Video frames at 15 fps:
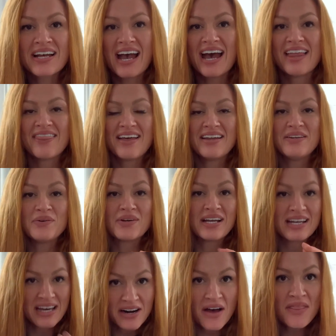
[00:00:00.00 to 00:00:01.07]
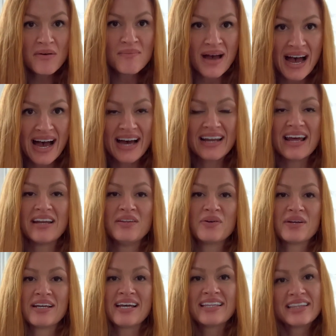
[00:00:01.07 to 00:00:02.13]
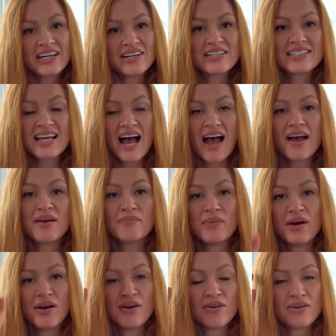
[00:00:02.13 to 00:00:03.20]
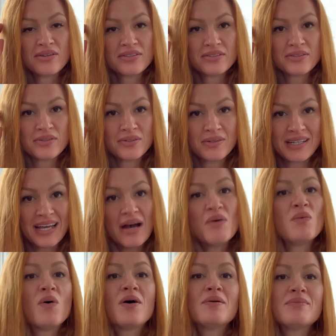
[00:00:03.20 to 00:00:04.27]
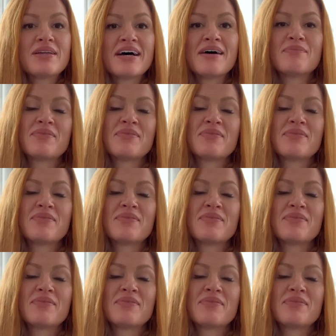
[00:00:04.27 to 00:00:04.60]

and then you can get on the mat and you can get there in time to get warmed up.